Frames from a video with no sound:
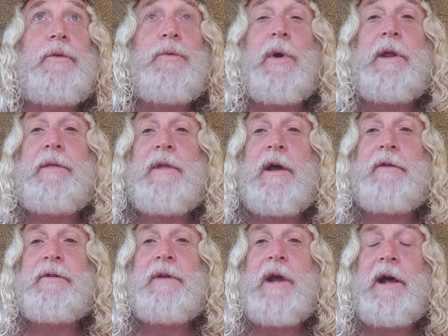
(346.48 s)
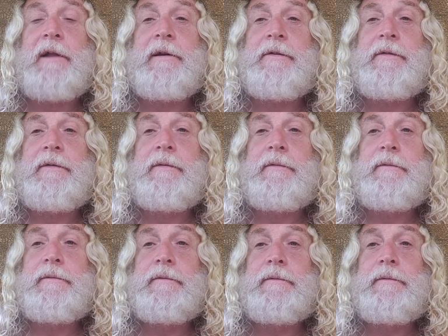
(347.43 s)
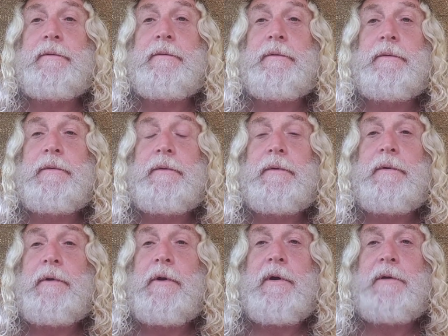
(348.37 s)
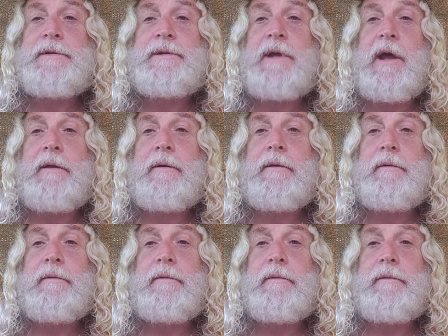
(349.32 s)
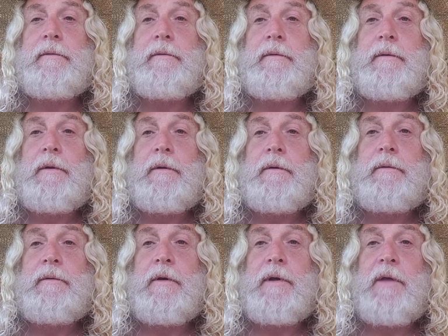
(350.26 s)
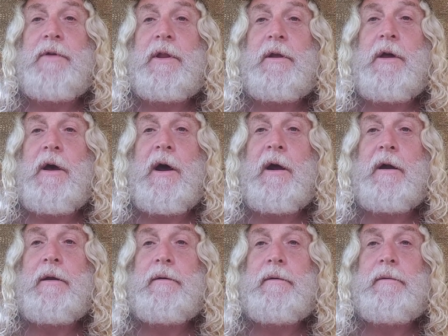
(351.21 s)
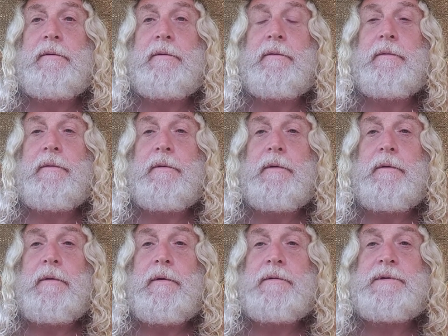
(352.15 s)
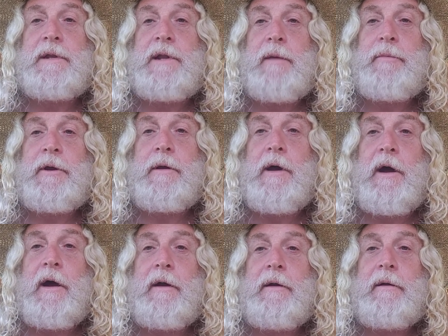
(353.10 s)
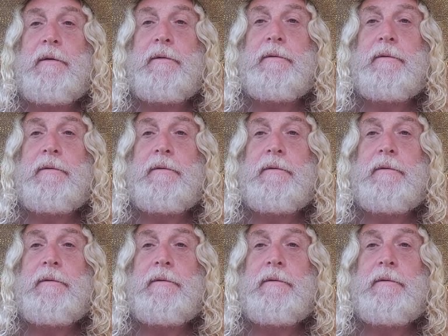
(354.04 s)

$20,000, you're all set. They'll give you the card. It's a debit card.